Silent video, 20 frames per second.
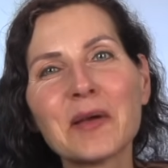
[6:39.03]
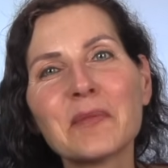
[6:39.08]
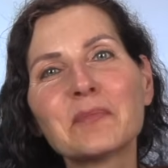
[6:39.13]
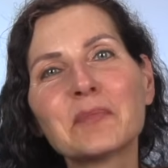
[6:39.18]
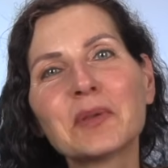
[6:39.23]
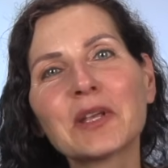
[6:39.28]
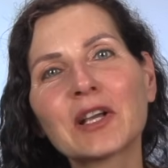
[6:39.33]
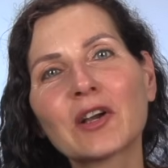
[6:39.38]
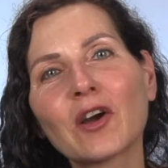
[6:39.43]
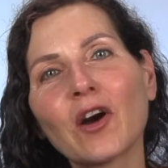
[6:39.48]

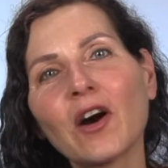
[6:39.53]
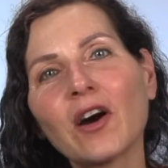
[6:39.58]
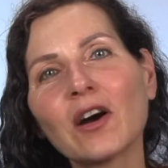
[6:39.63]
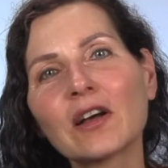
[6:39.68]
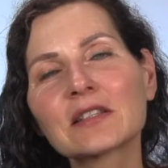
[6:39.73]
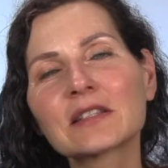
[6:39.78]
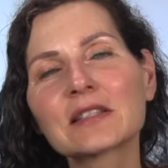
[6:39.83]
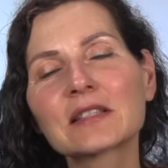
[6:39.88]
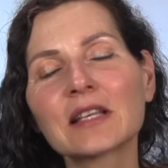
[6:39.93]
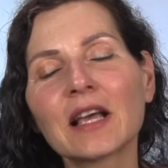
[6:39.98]

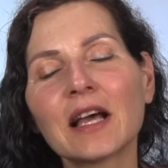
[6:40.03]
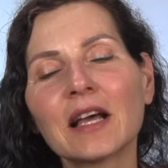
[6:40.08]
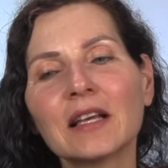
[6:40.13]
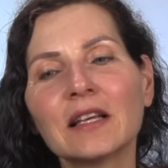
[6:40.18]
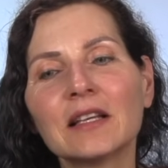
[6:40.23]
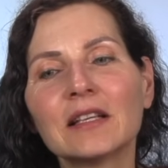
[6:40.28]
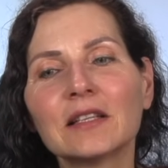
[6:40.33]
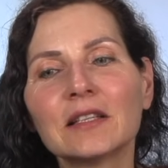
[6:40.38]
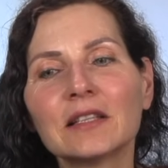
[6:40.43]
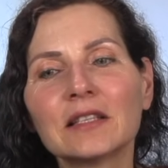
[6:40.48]
because
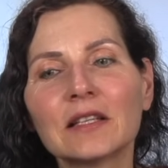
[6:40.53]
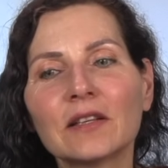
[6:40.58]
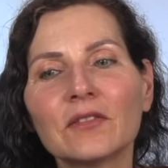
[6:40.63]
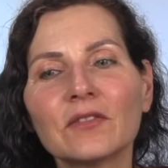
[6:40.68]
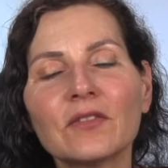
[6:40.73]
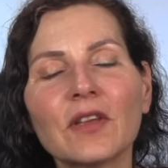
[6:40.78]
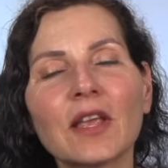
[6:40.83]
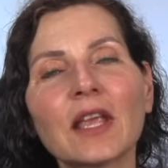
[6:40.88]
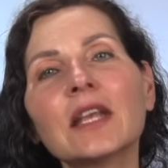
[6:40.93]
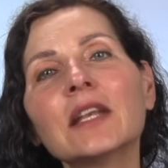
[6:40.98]

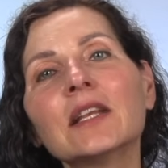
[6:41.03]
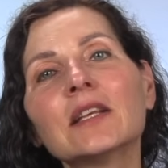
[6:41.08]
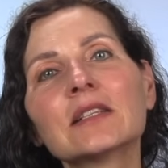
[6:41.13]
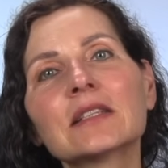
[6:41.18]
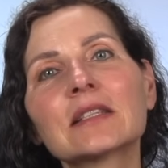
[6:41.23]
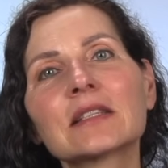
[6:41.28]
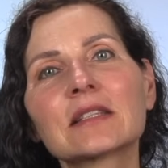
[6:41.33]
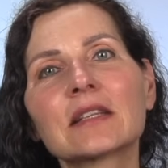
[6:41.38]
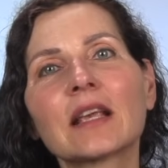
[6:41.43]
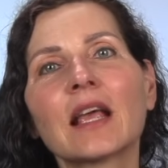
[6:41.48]

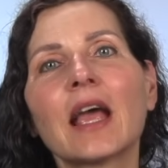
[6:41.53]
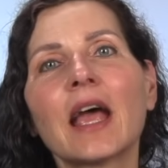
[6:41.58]
Venus